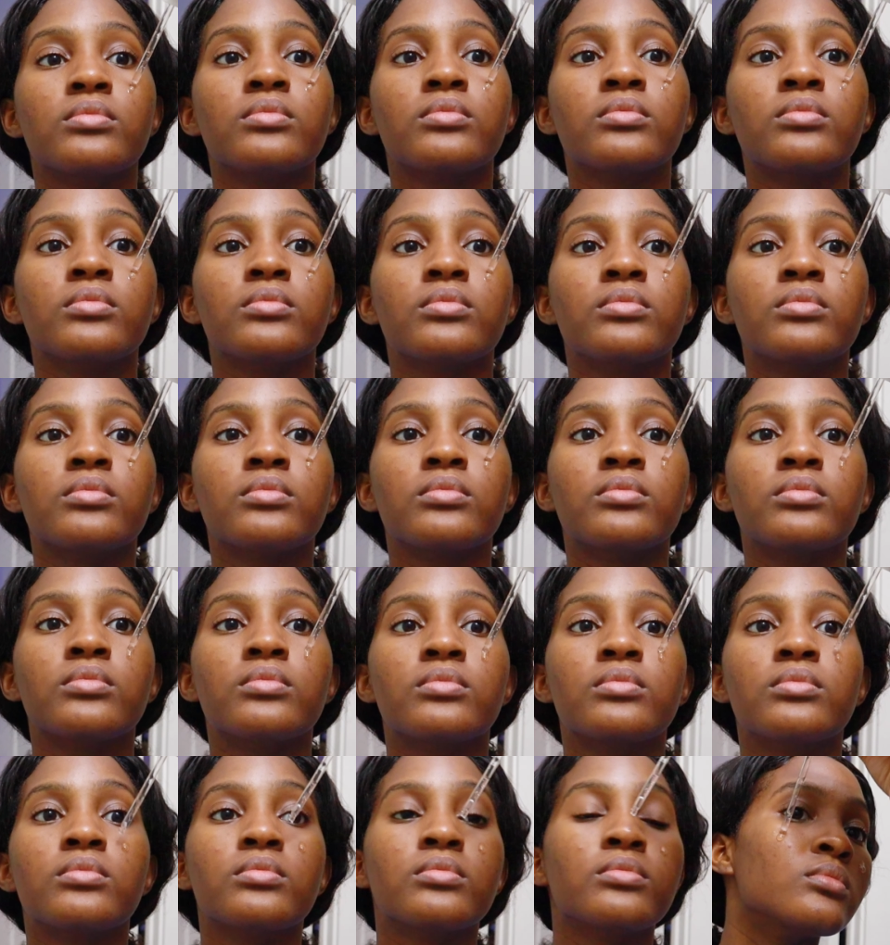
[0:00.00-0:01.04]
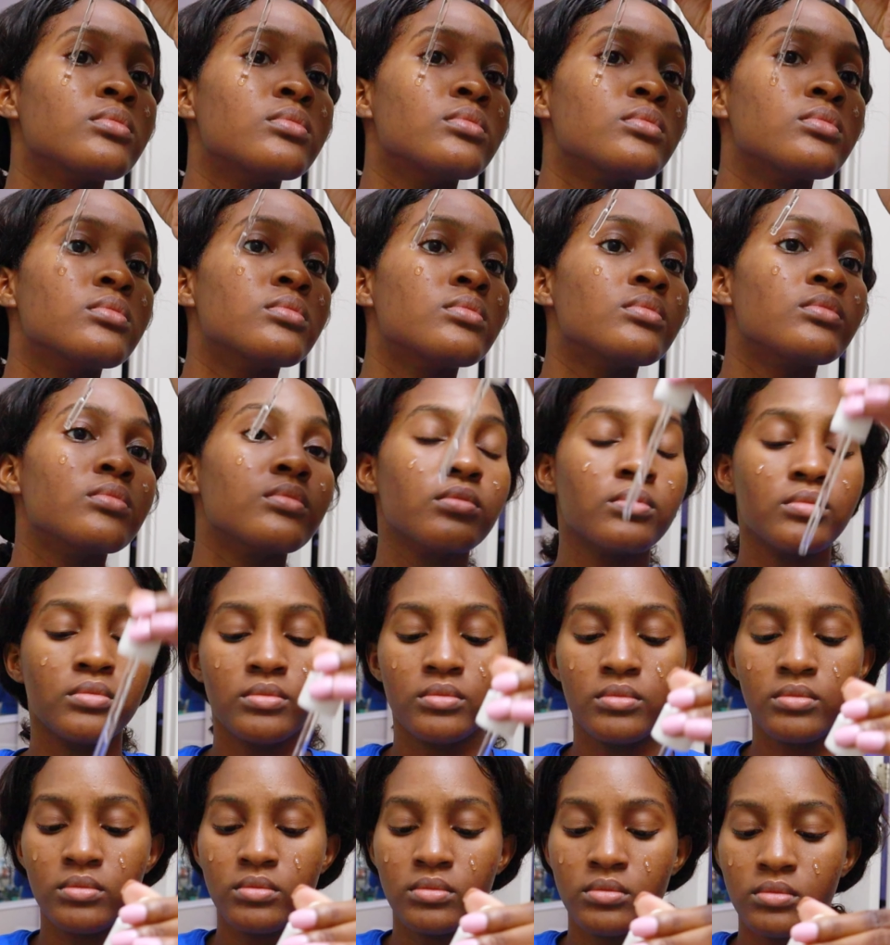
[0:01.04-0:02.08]

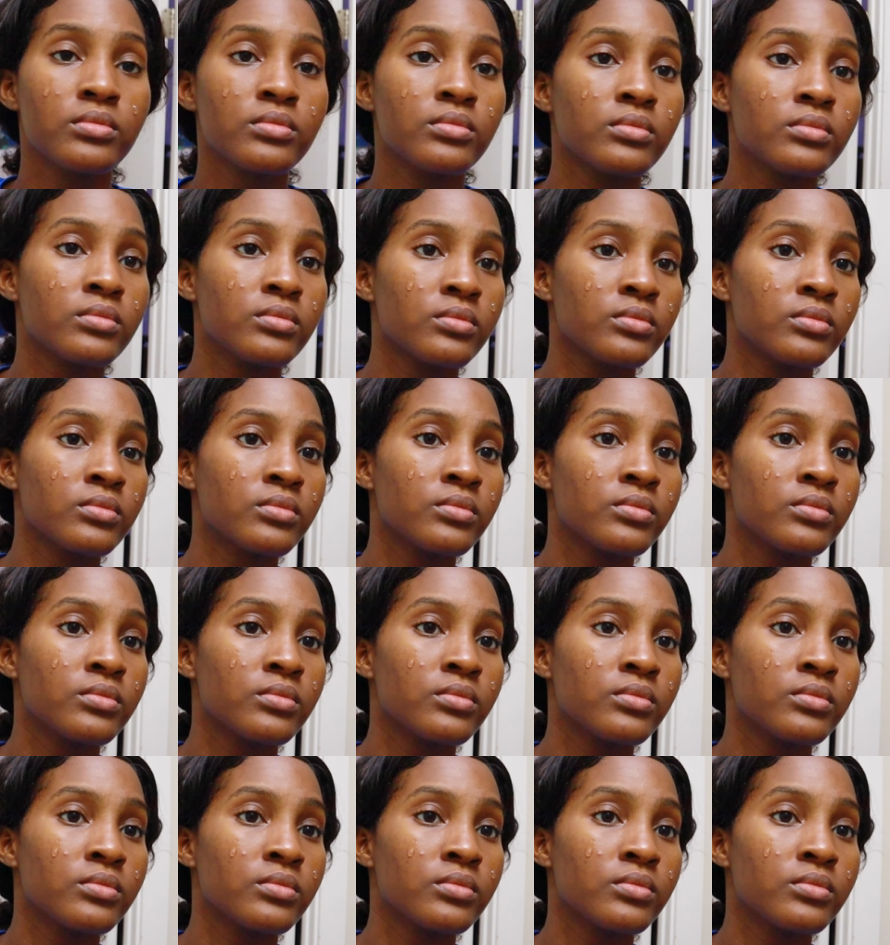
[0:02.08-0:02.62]
Nobody speaks.